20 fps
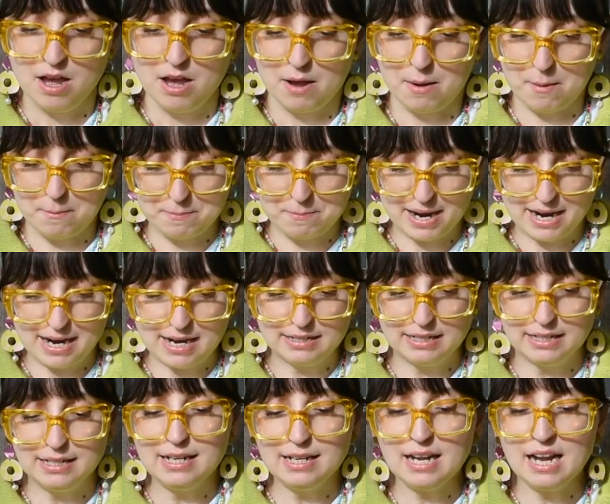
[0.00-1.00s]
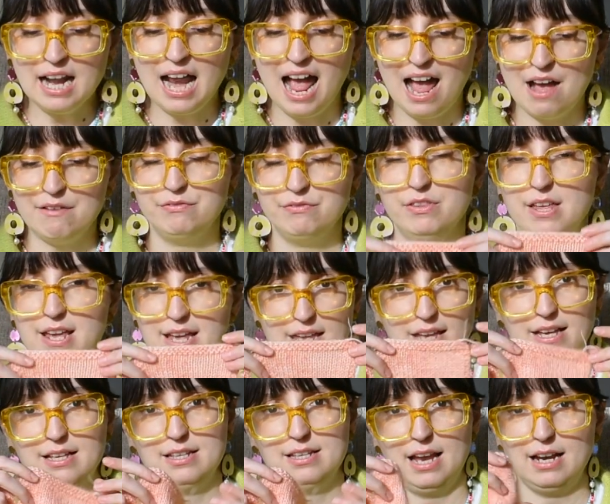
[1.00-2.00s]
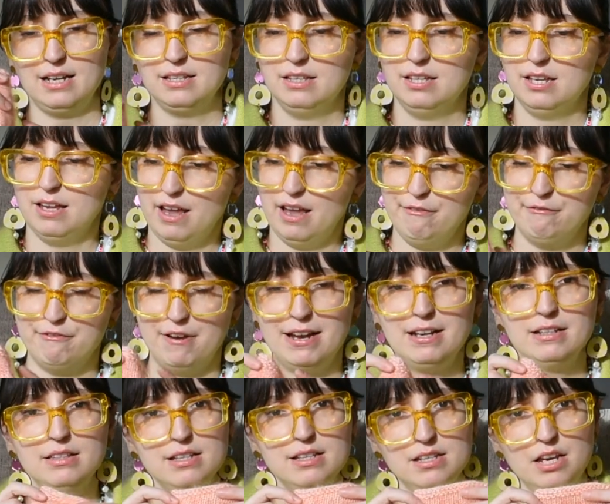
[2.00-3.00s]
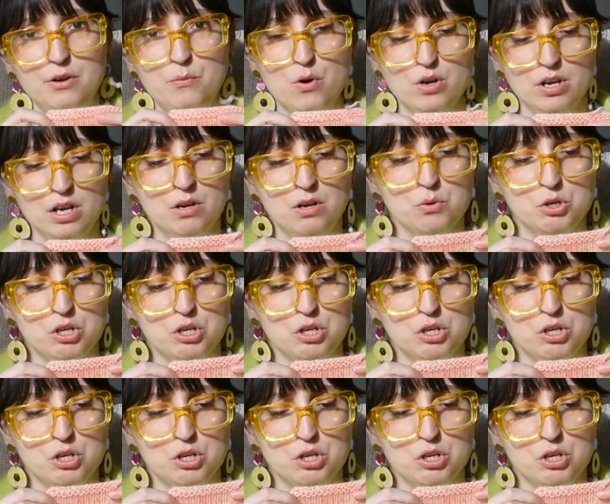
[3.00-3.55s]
but it didn't have the exact effect as I wanted.